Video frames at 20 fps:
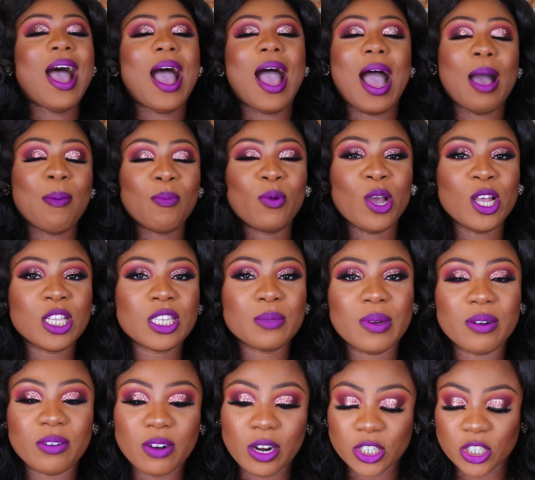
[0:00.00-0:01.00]
I'm going to be
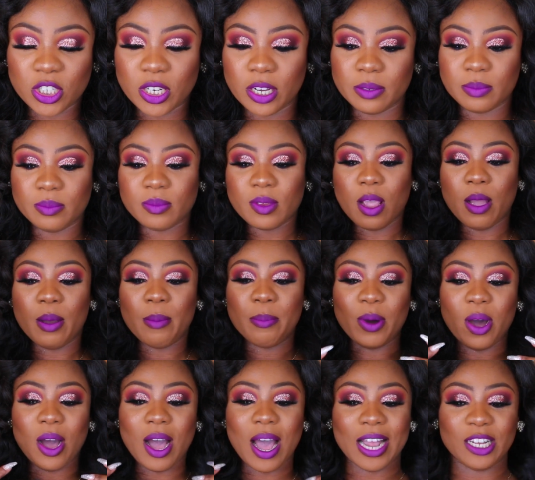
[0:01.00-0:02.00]
rushing.
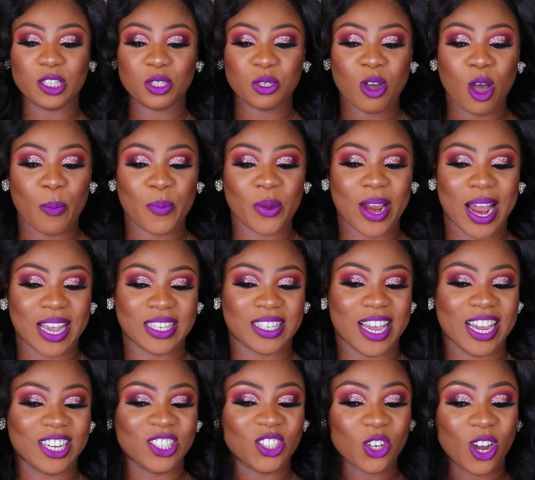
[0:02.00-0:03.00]
But I do hope you guys
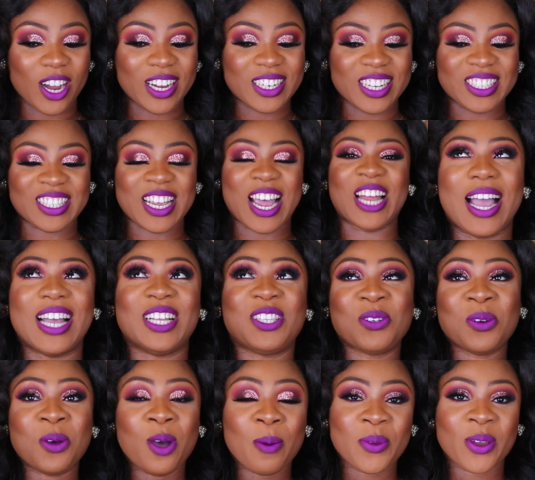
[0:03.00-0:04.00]
enjoy this. I
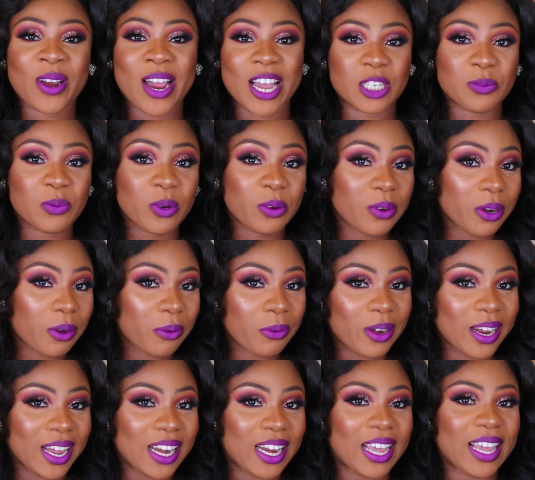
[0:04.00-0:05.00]
do hope you guys will
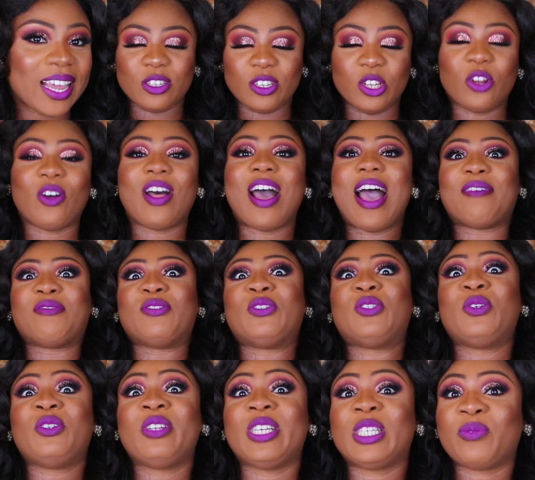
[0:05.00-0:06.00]
recreate it. You don't have to
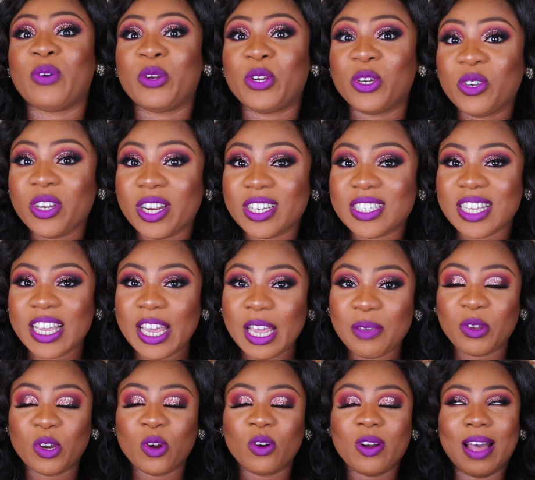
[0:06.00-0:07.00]
do this for New Year's Eve.
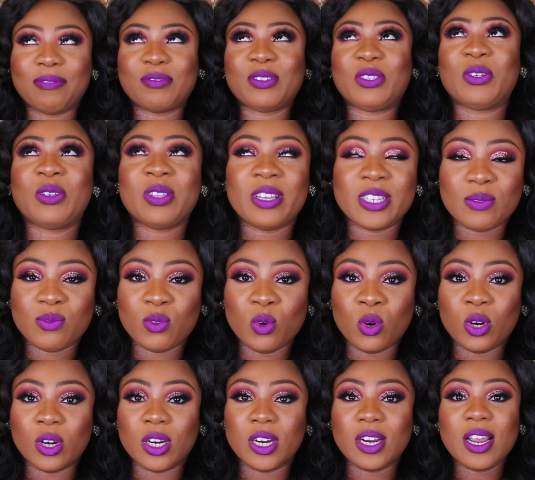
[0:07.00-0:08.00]
You don't have to do this
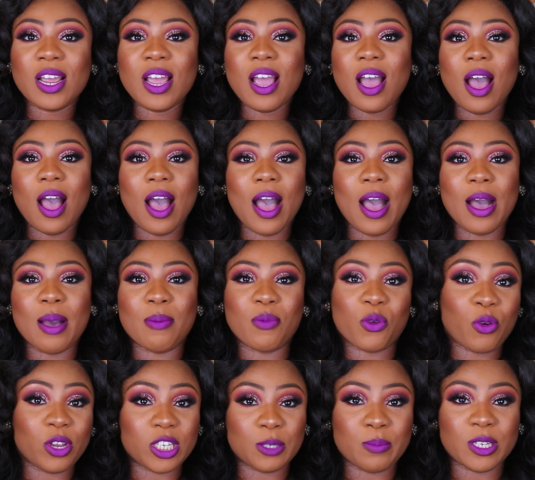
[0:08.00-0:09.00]
for
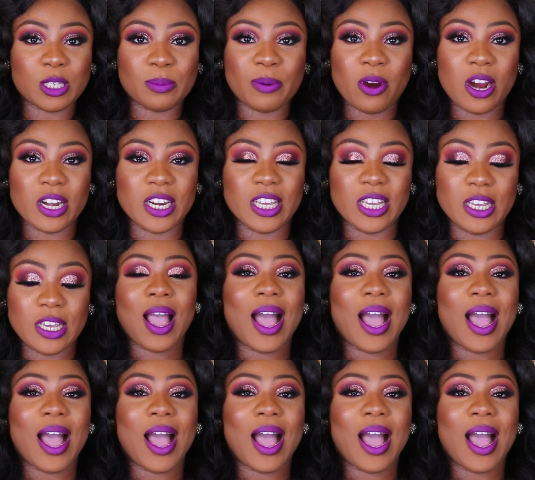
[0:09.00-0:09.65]
Christmas party.